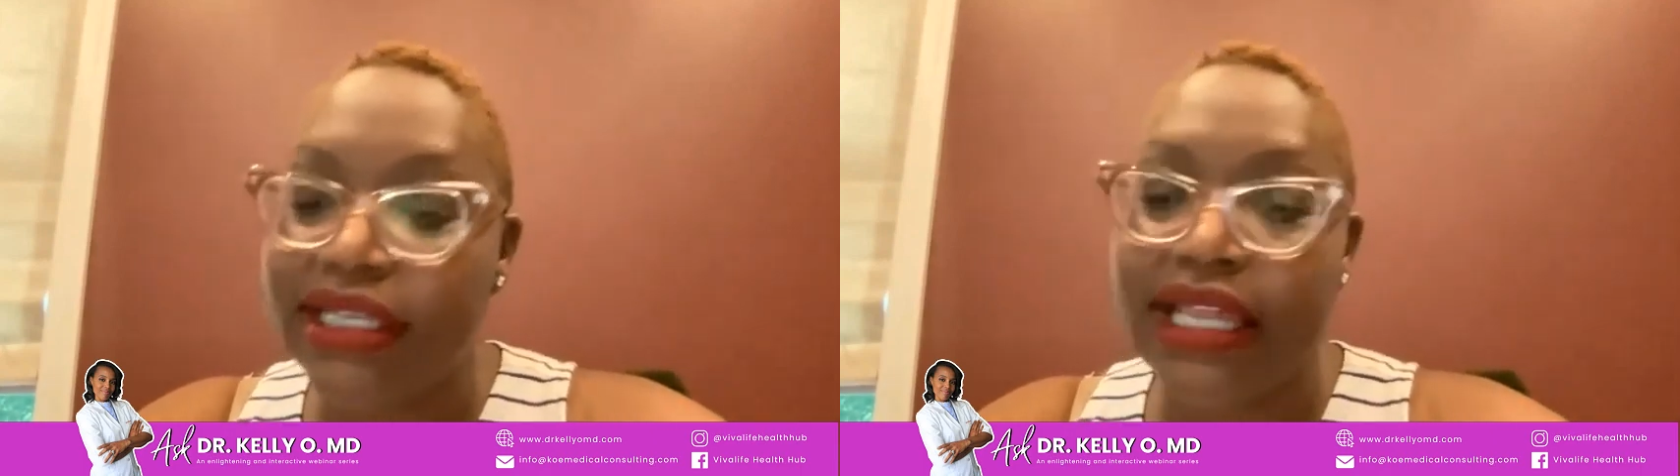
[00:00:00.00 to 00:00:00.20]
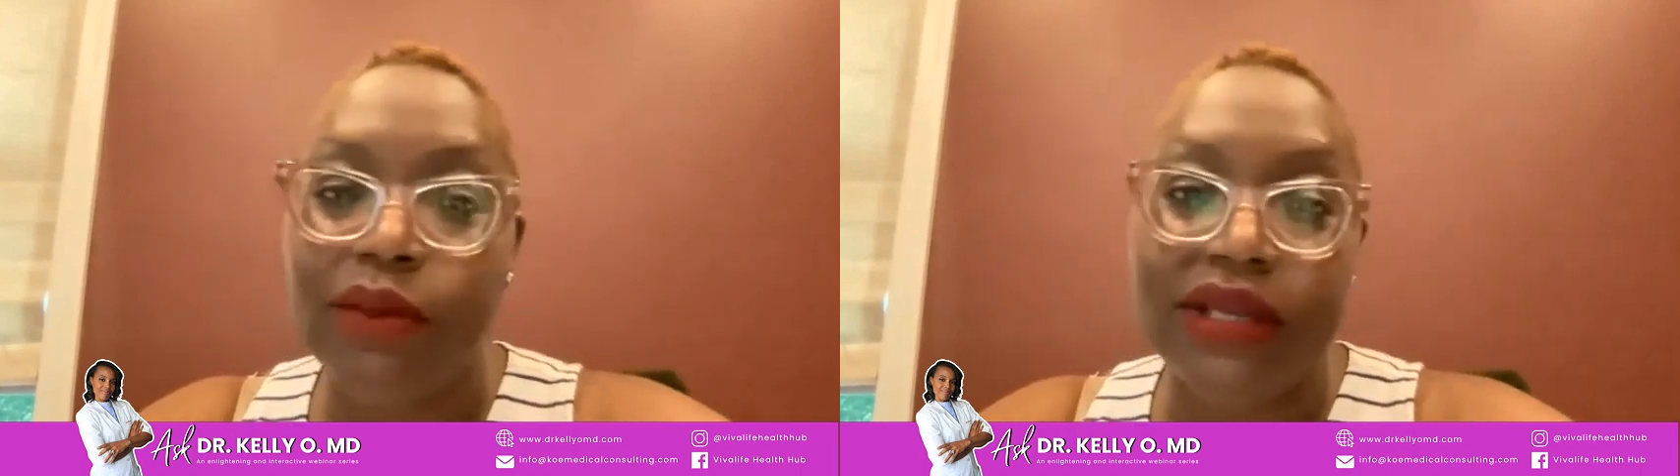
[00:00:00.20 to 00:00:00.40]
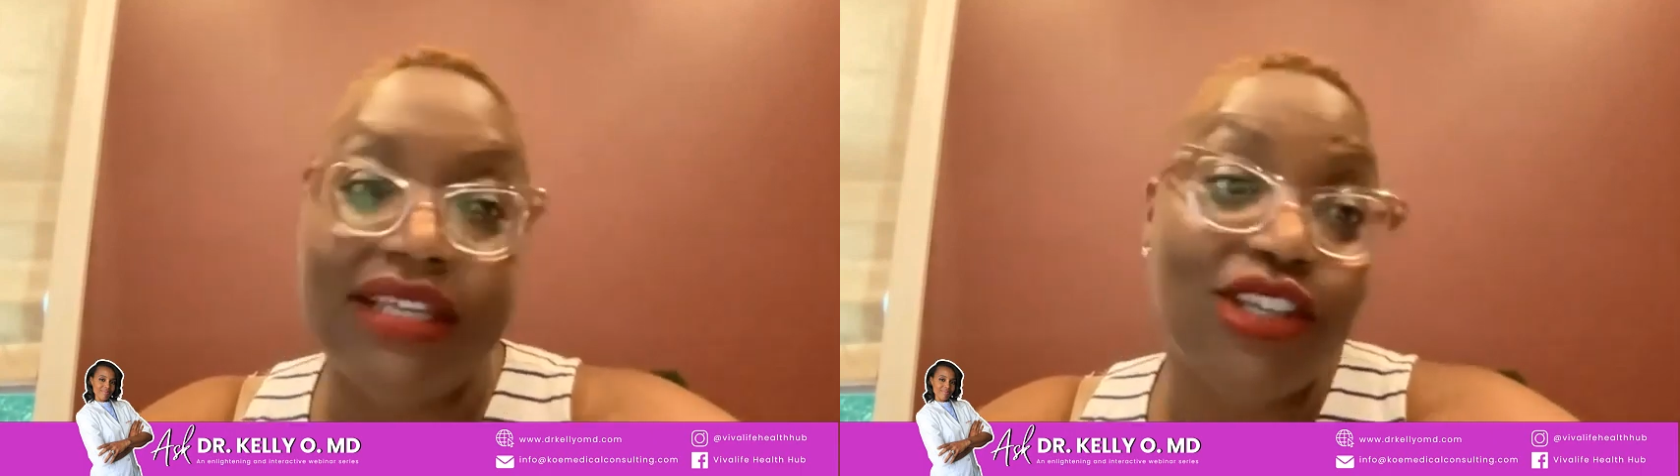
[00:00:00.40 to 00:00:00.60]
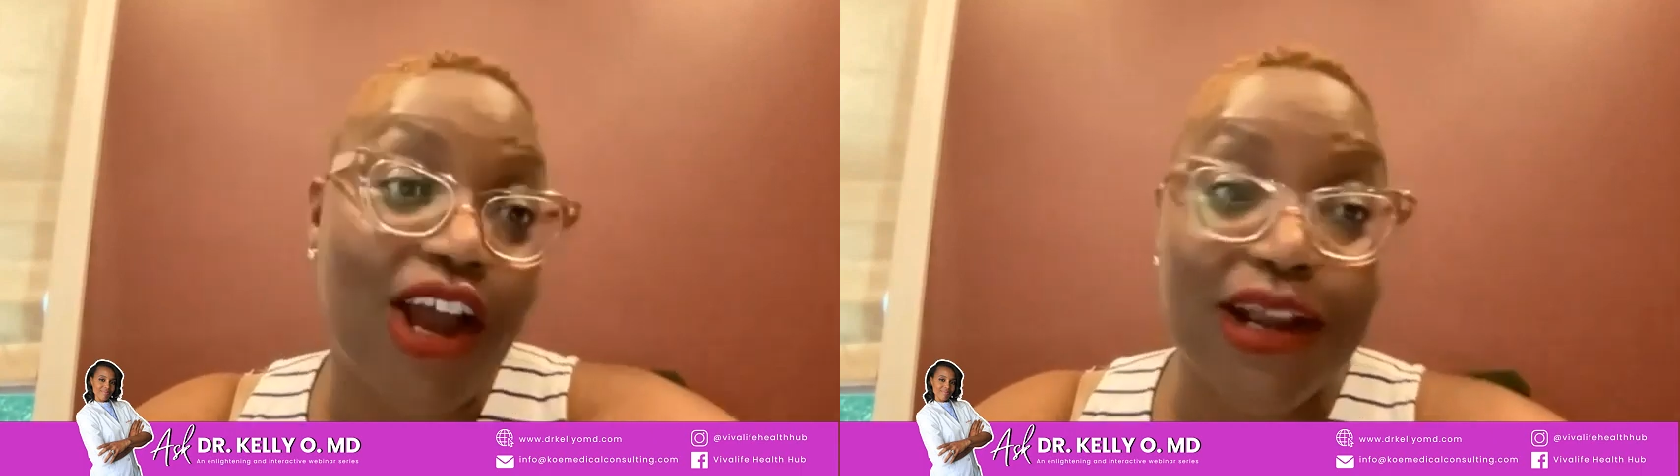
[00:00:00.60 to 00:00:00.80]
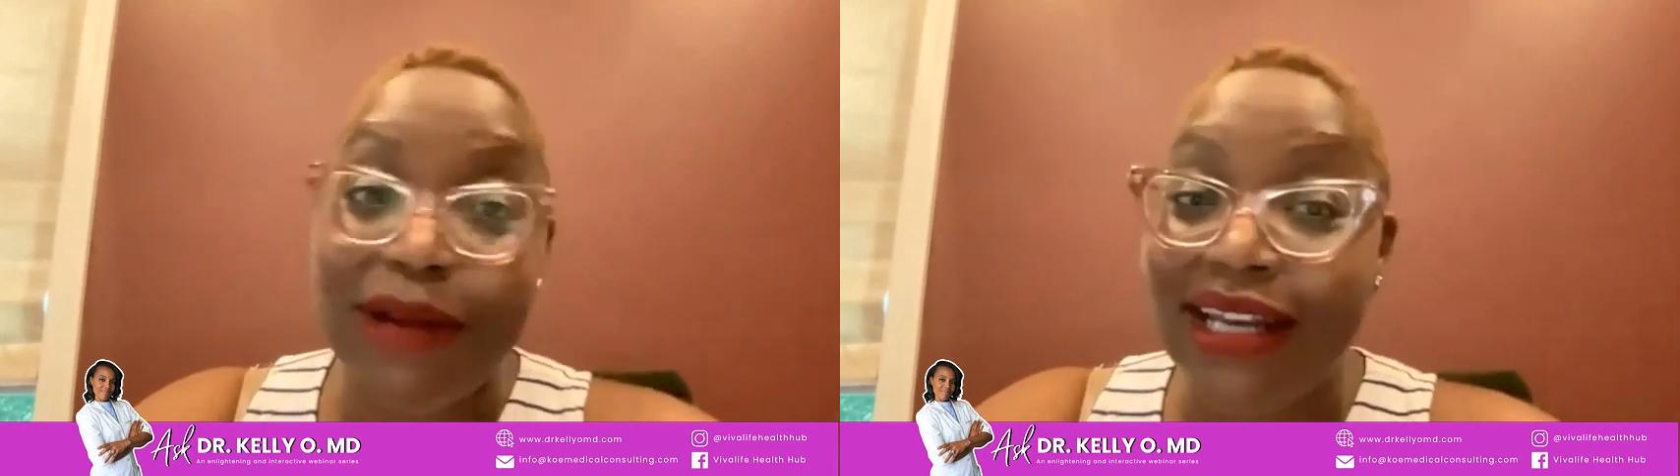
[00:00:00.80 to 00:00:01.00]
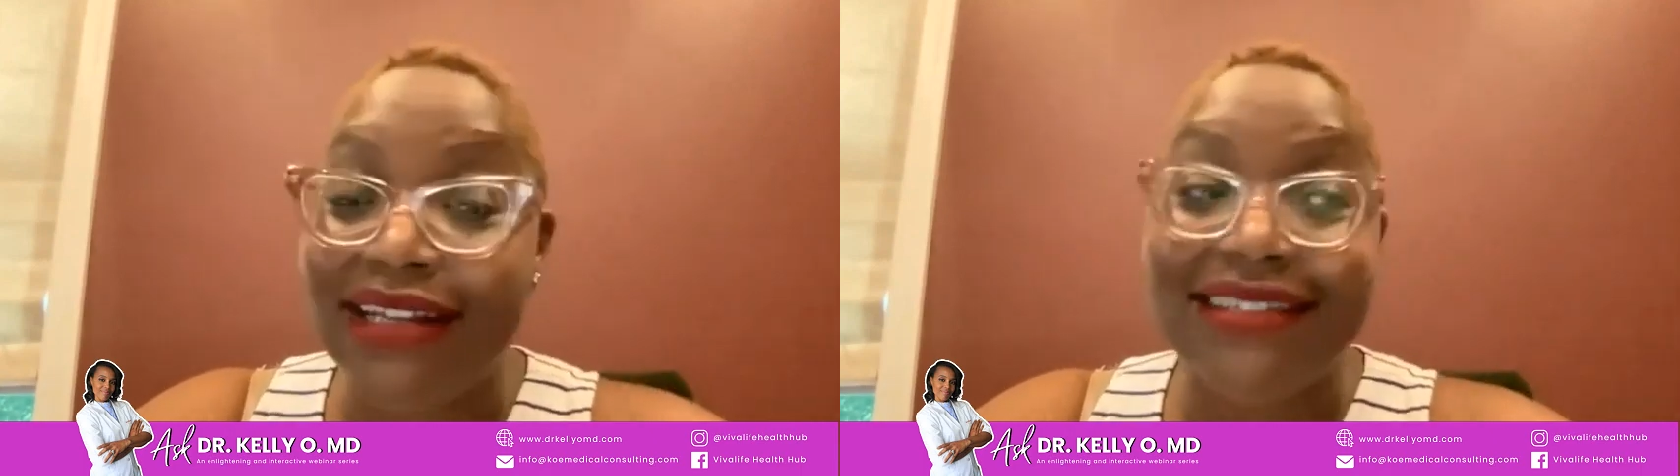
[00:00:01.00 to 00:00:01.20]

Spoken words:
that we talk about it